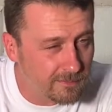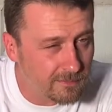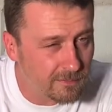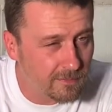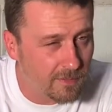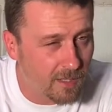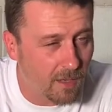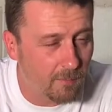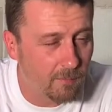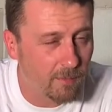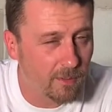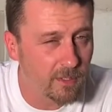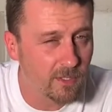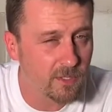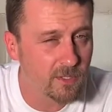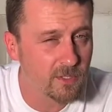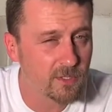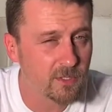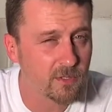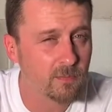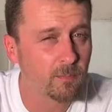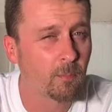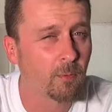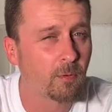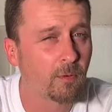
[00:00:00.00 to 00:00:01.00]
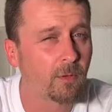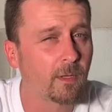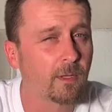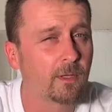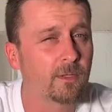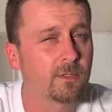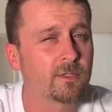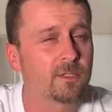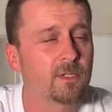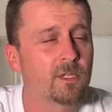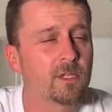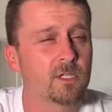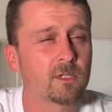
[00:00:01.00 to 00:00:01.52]
I mean, this is a pretty good
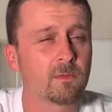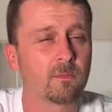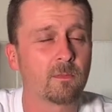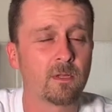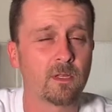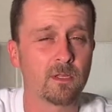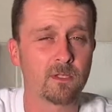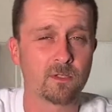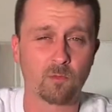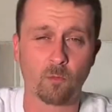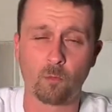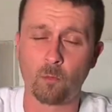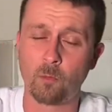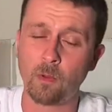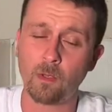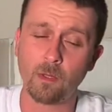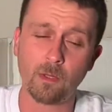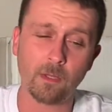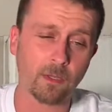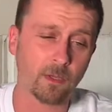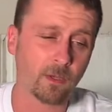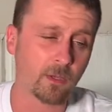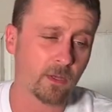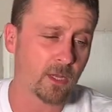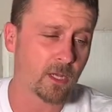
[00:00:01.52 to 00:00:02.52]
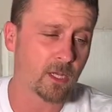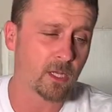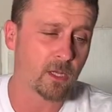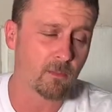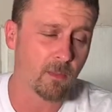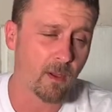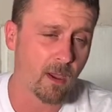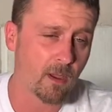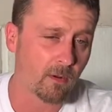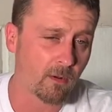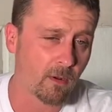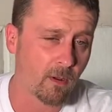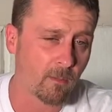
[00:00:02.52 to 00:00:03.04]
system, and it's a really good
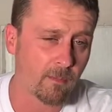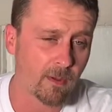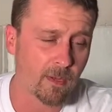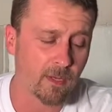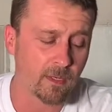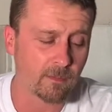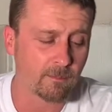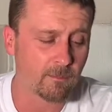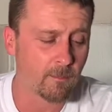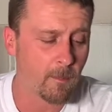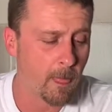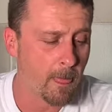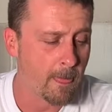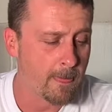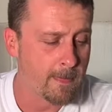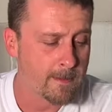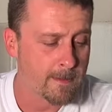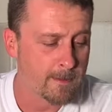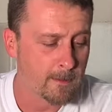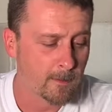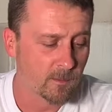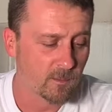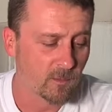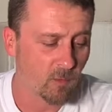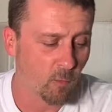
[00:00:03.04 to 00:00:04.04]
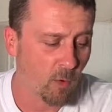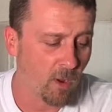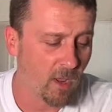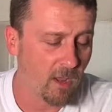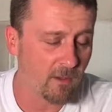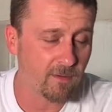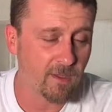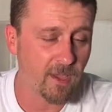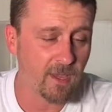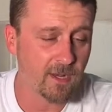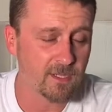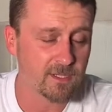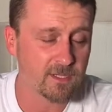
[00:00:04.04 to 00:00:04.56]
incubator. I mean, the way I've
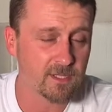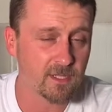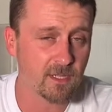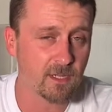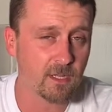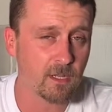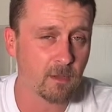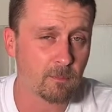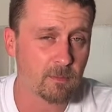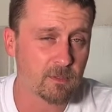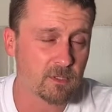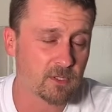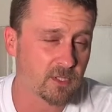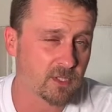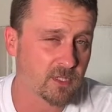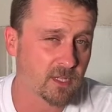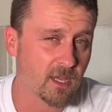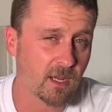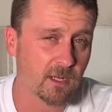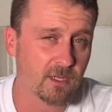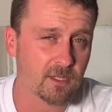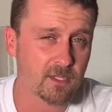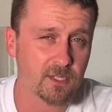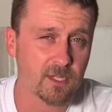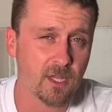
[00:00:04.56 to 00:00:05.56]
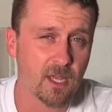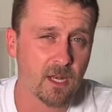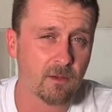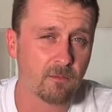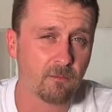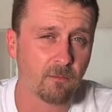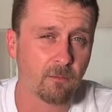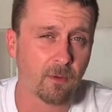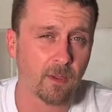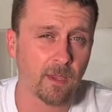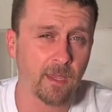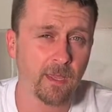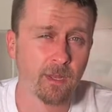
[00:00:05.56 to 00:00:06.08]
got it set up, it's just kind of set it and
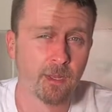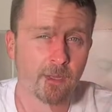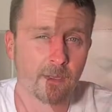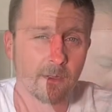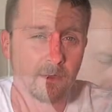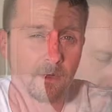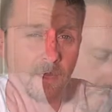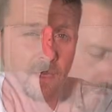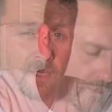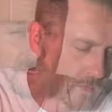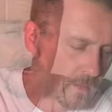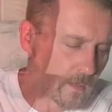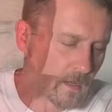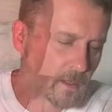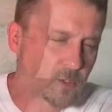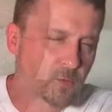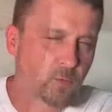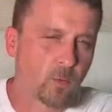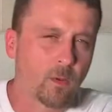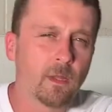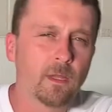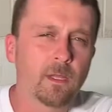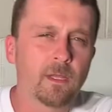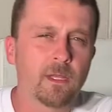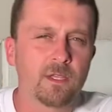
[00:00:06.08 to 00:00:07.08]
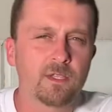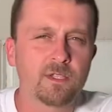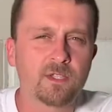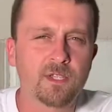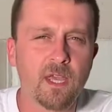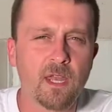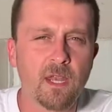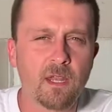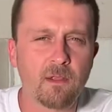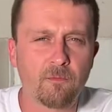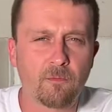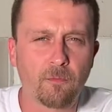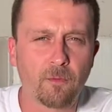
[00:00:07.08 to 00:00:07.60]
forget it. Next thing, it's really a
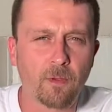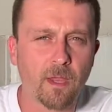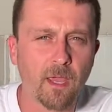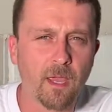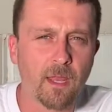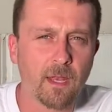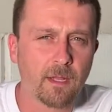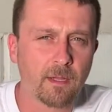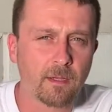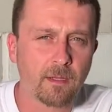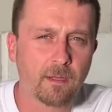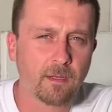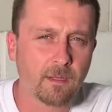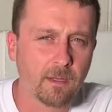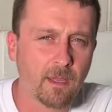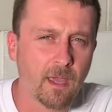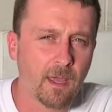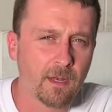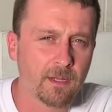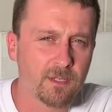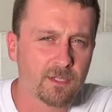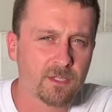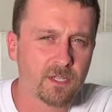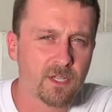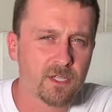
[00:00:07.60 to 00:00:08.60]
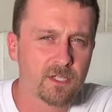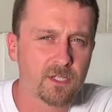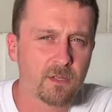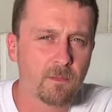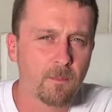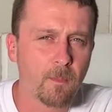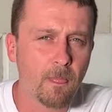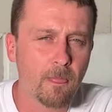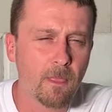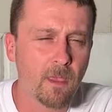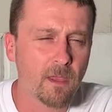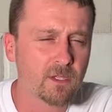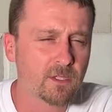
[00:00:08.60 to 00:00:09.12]
set it and forget it kind of
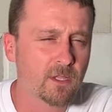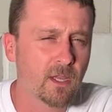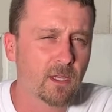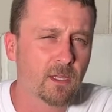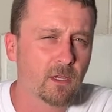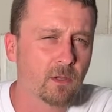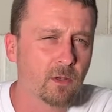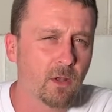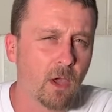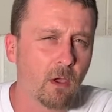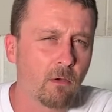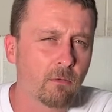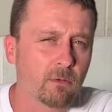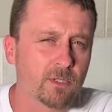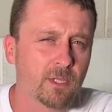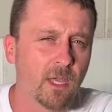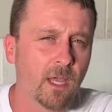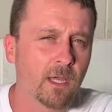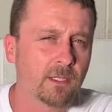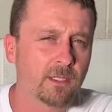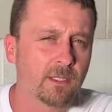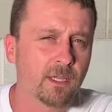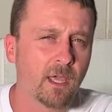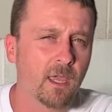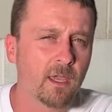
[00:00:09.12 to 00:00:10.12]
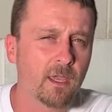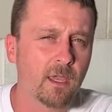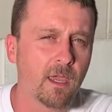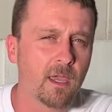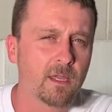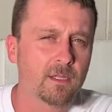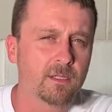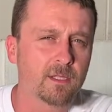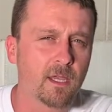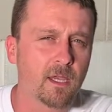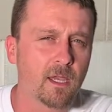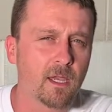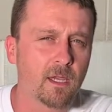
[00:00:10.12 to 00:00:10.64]
system. Next thing you know, it's like day
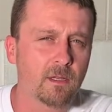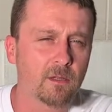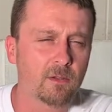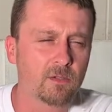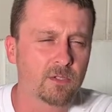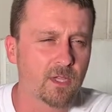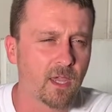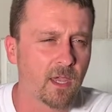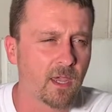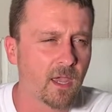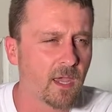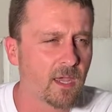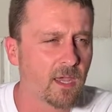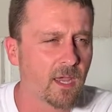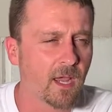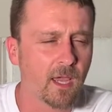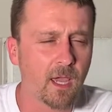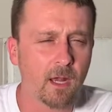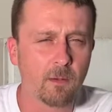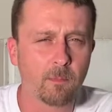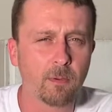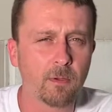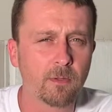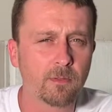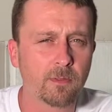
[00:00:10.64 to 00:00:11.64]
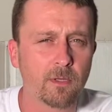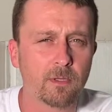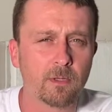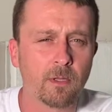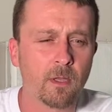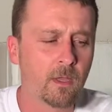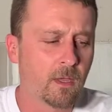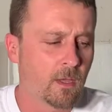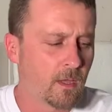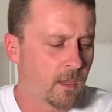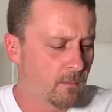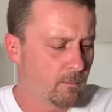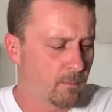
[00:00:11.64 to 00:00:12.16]
18. You say, hey, I got to put the
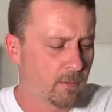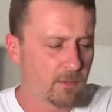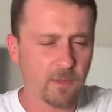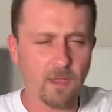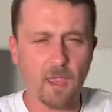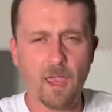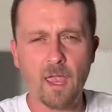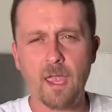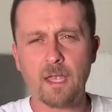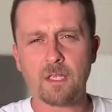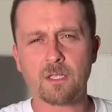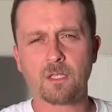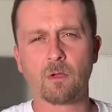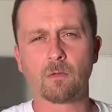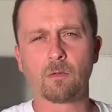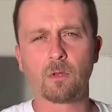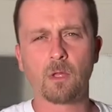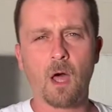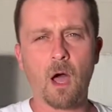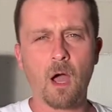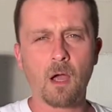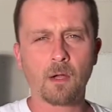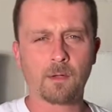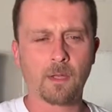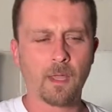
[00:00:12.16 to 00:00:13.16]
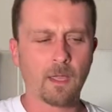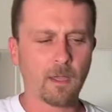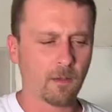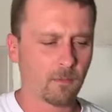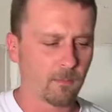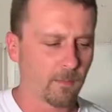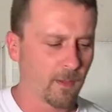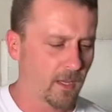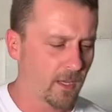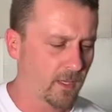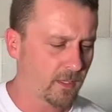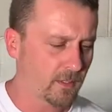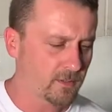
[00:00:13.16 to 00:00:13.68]
eggs on lockdown,
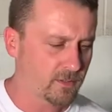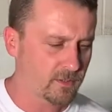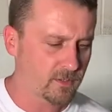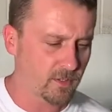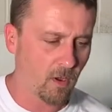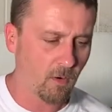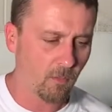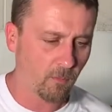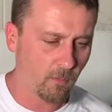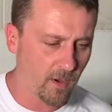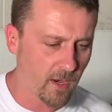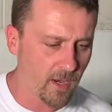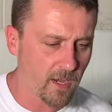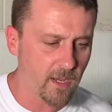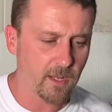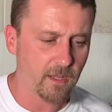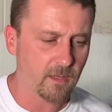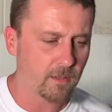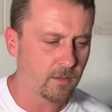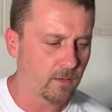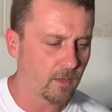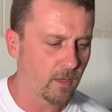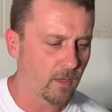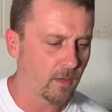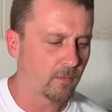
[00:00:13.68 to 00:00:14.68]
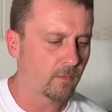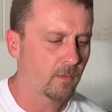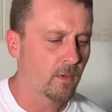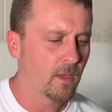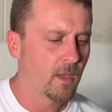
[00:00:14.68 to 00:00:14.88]
man. It's already, you know.